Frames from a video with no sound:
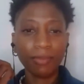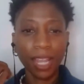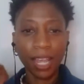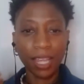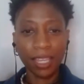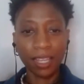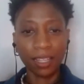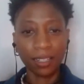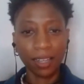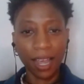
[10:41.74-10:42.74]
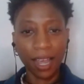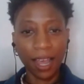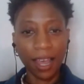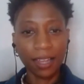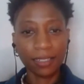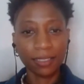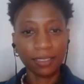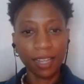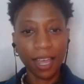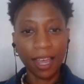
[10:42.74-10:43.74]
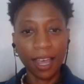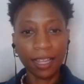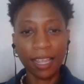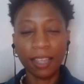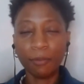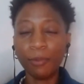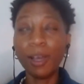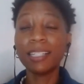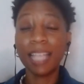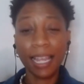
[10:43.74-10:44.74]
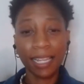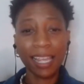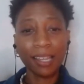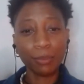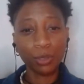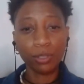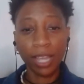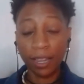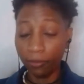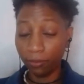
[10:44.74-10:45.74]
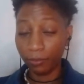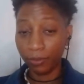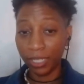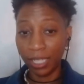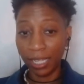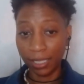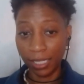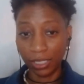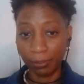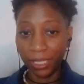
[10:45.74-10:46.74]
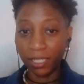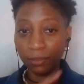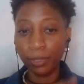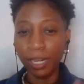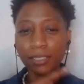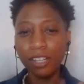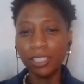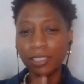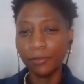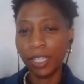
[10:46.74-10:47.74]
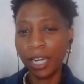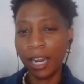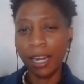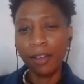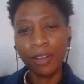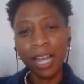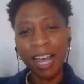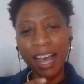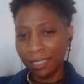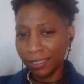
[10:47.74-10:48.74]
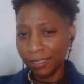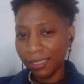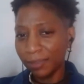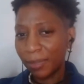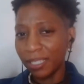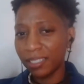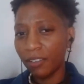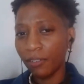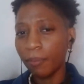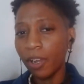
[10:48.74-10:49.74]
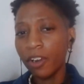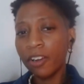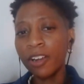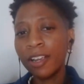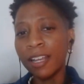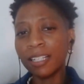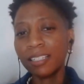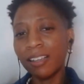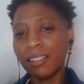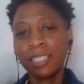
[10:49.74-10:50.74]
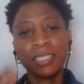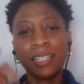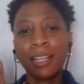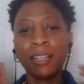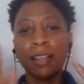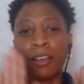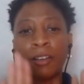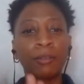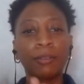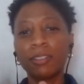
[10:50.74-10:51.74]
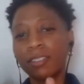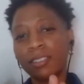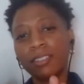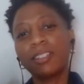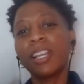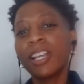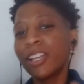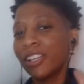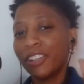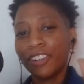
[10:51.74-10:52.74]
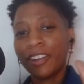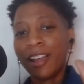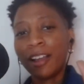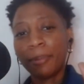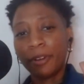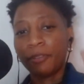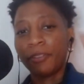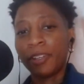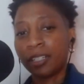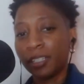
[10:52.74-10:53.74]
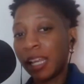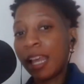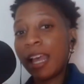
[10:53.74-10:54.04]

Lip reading: yeah, I had I came once I came to that realization because when I started to figure that out, I kind of distanced myself from her. So I was just like, no, you're not perfect.